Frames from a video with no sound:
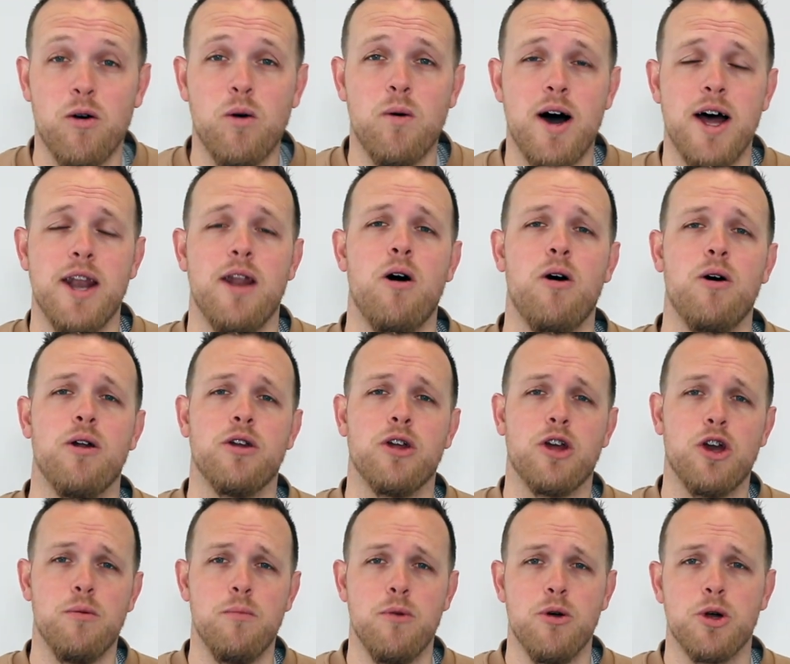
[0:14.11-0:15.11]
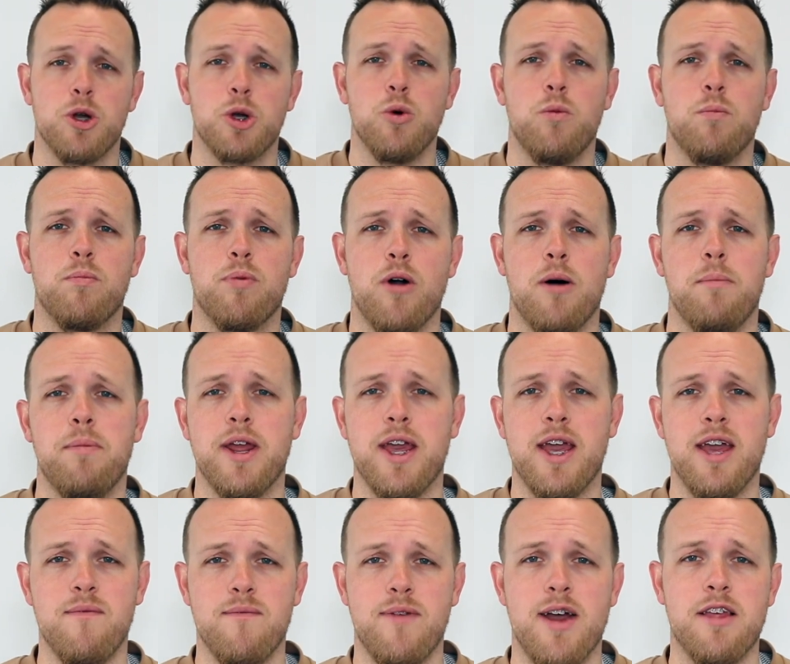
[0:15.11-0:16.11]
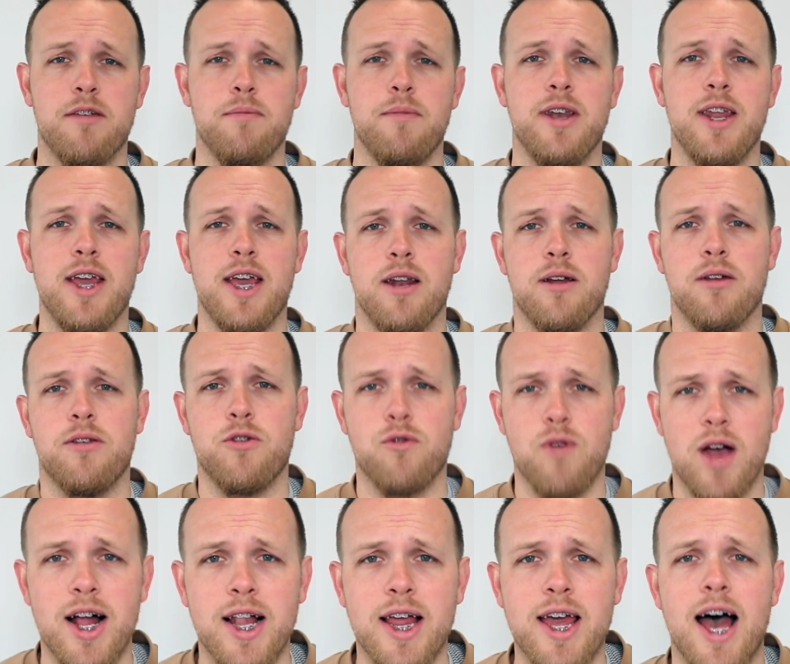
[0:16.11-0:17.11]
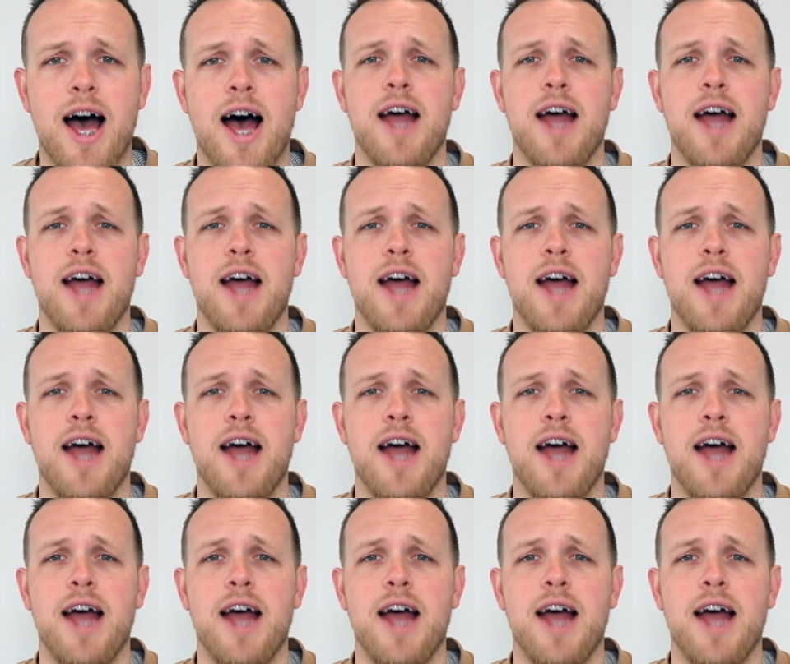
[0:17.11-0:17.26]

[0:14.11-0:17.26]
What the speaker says: one on commercial property investment in Australia,